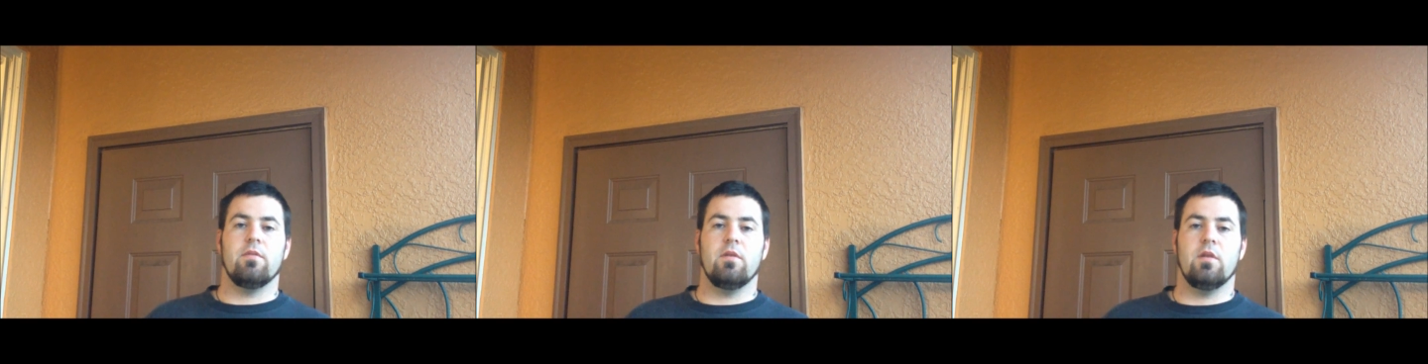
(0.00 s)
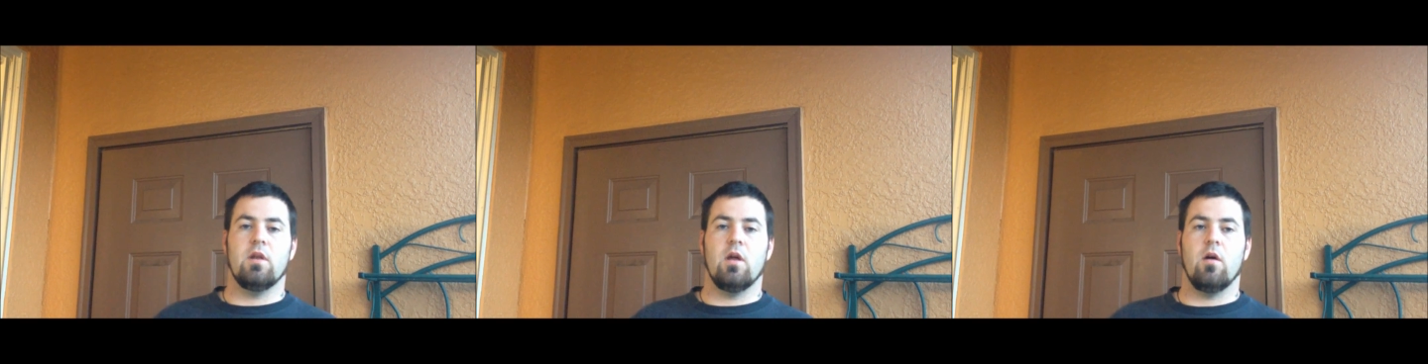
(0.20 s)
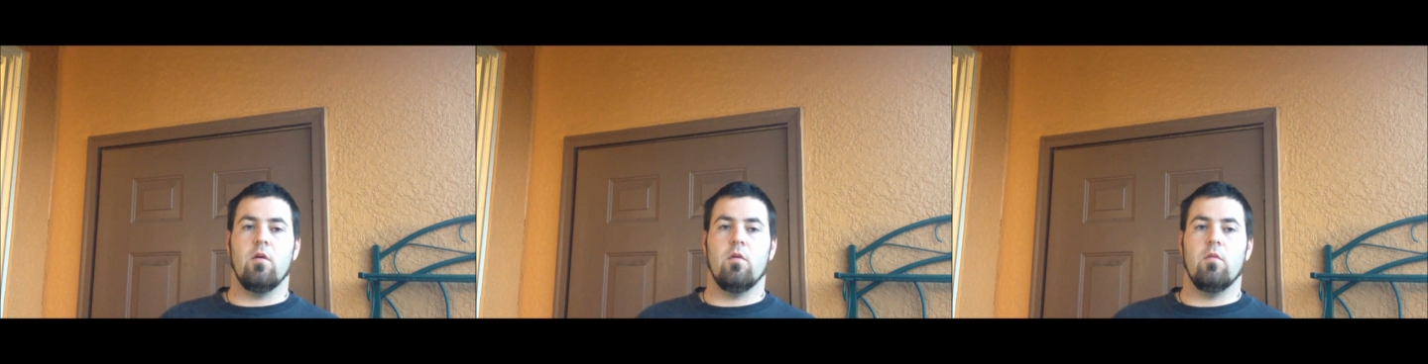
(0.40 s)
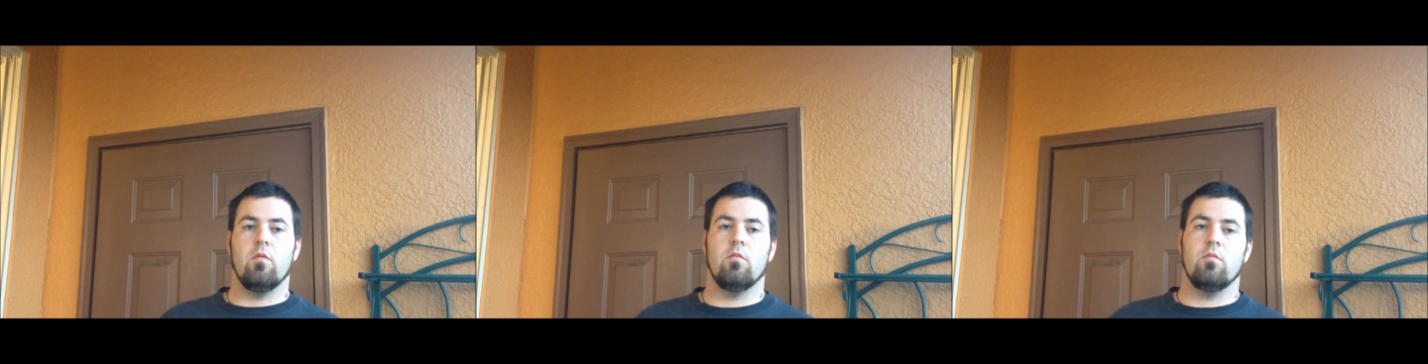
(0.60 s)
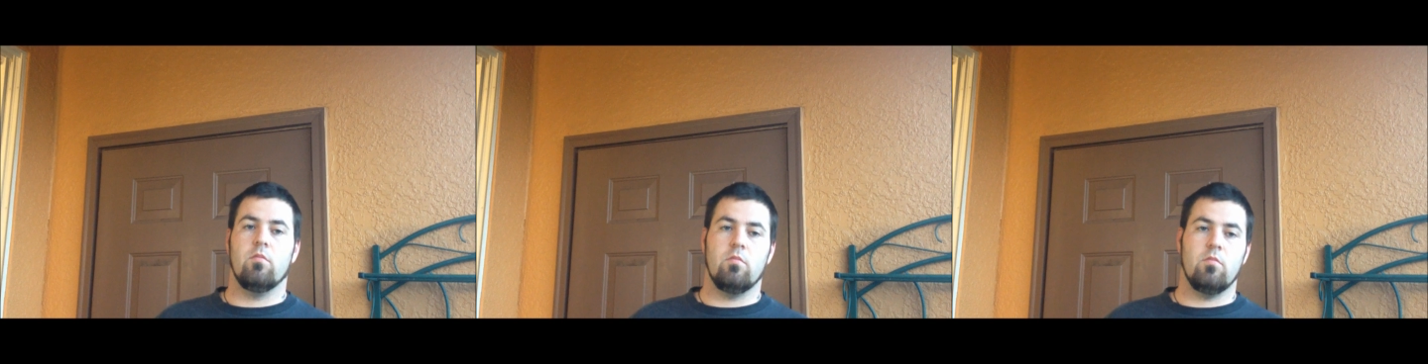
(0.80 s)

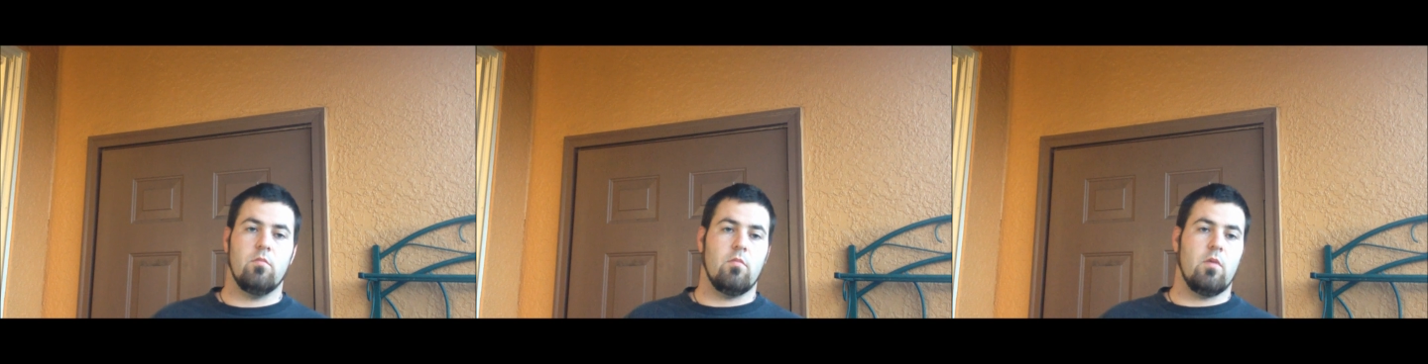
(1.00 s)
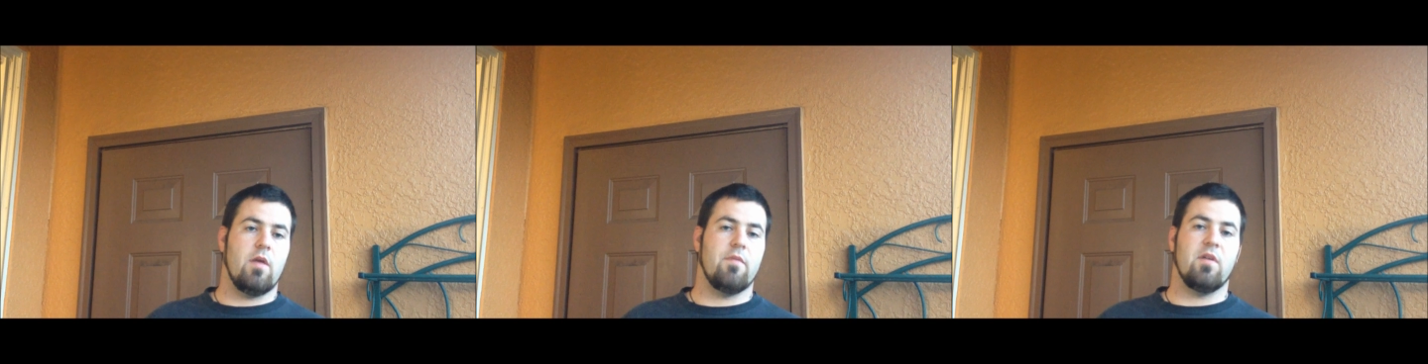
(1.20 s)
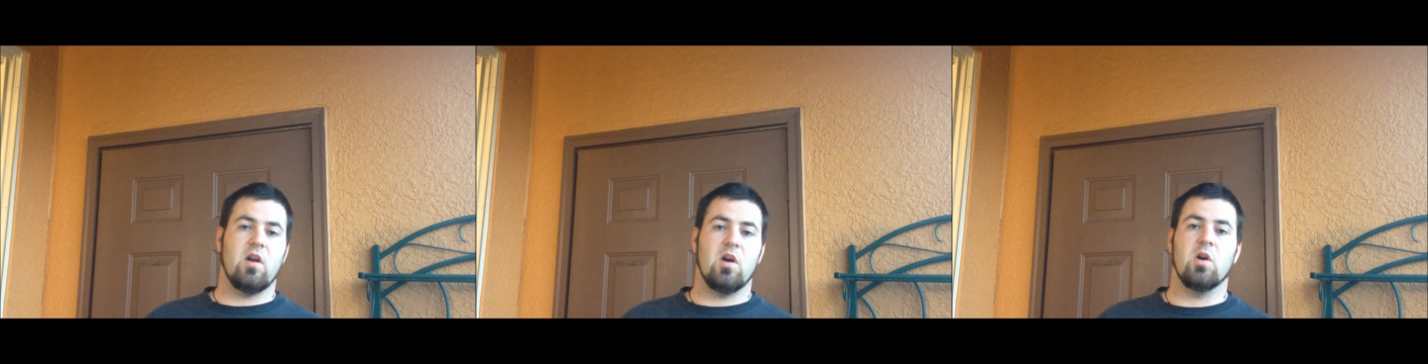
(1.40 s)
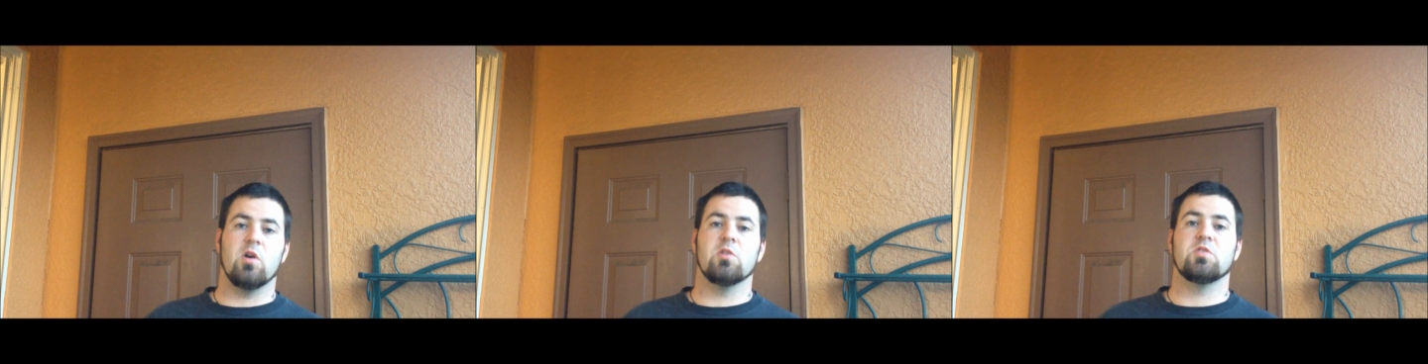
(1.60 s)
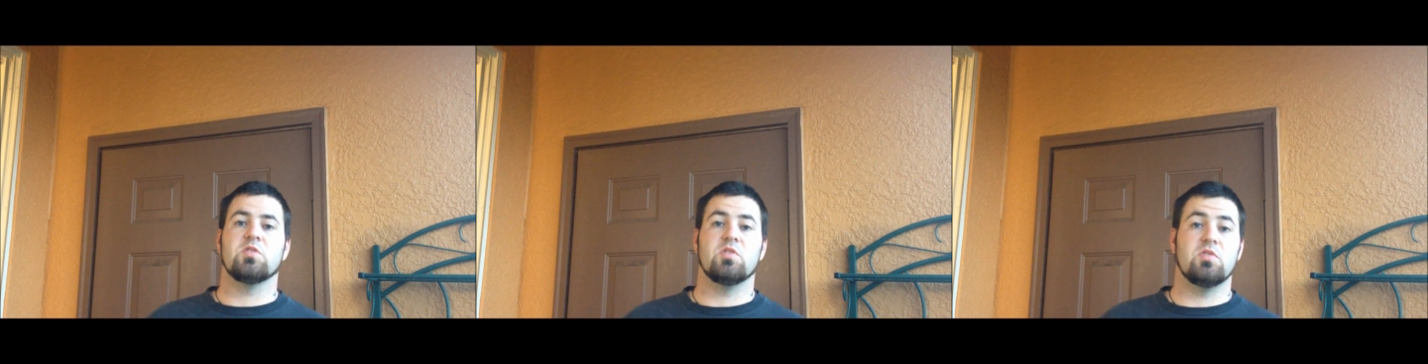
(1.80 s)
if it
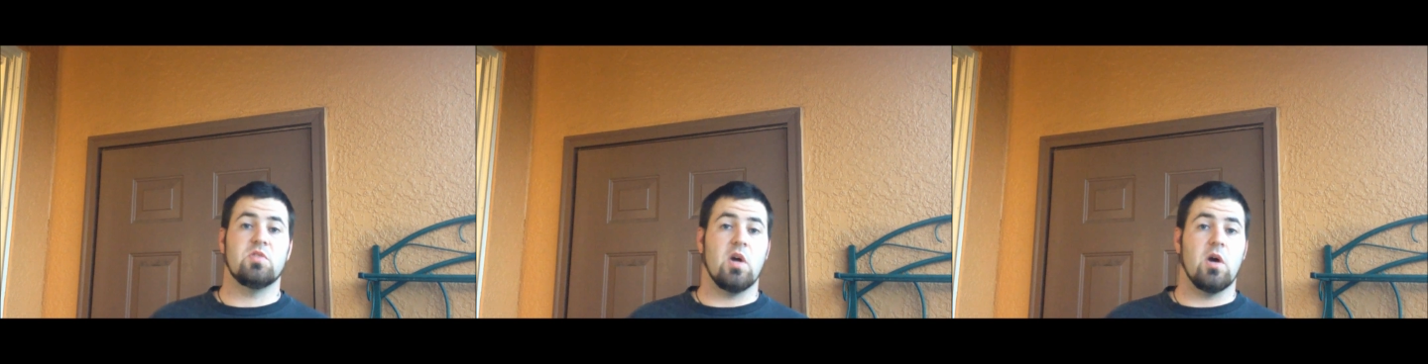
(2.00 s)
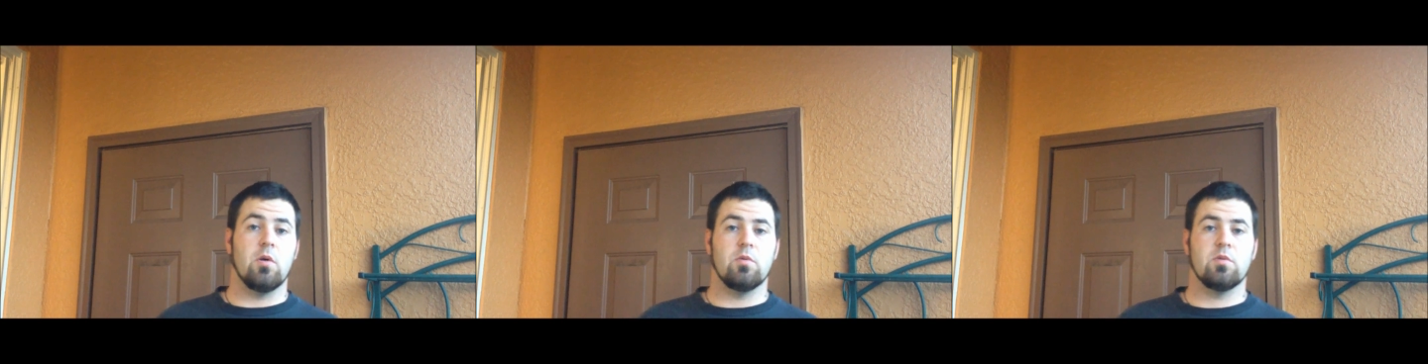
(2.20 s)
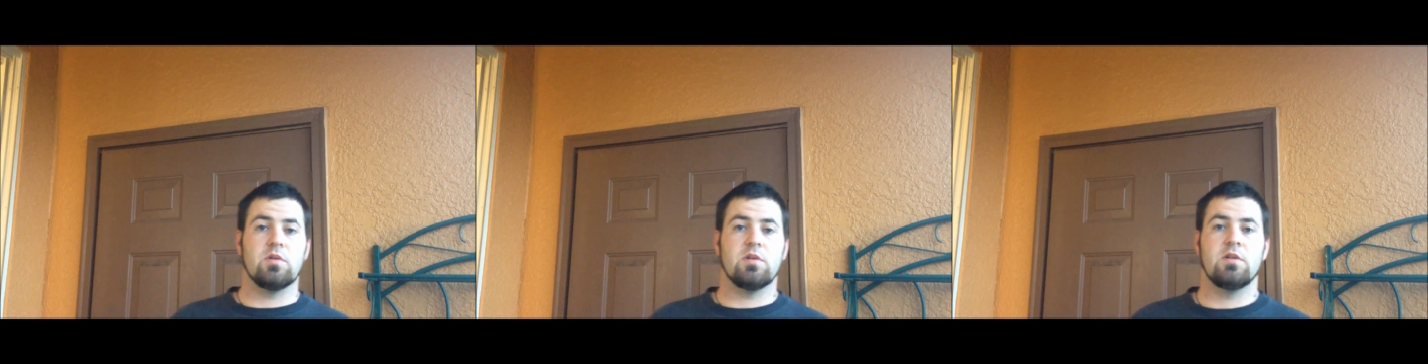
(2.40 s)
hurts, don't.